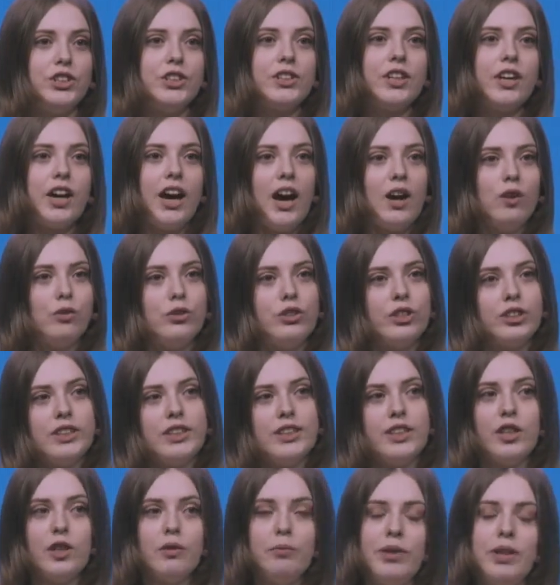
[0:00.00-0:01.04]
just counters
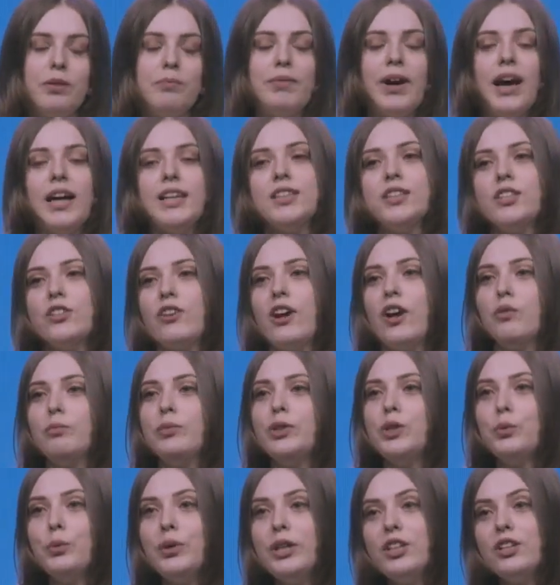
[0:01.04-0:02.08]
that are being passed around
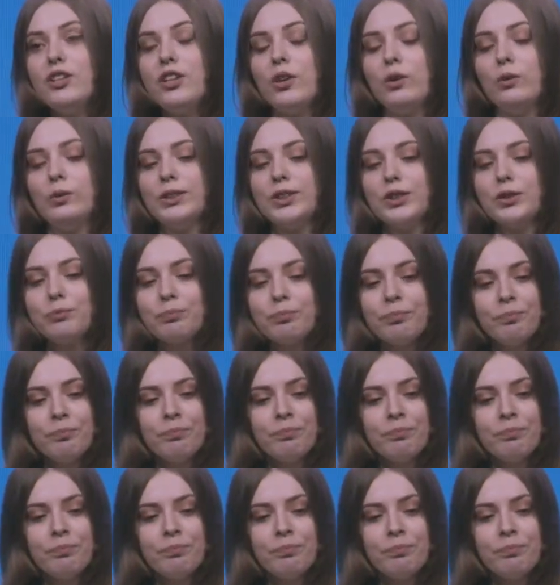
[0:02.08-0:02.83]
between nodes.